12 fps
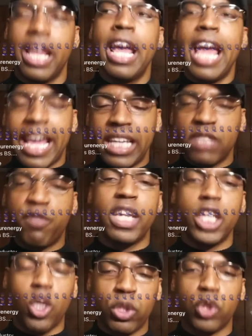His
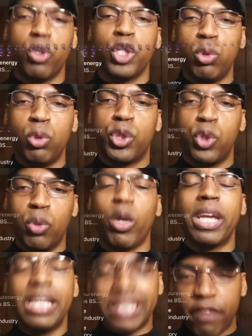video was on YouTube where
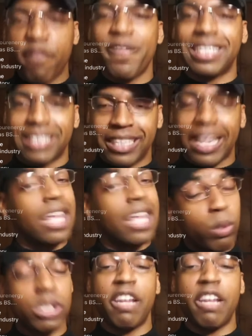he's confessing that he
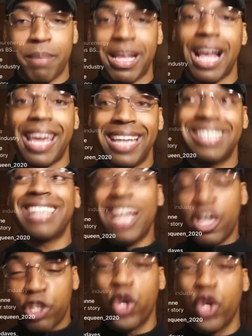was an FBI agent
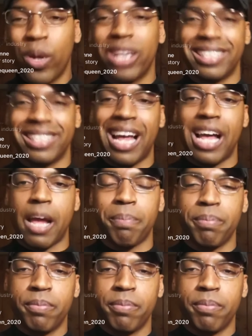during the time.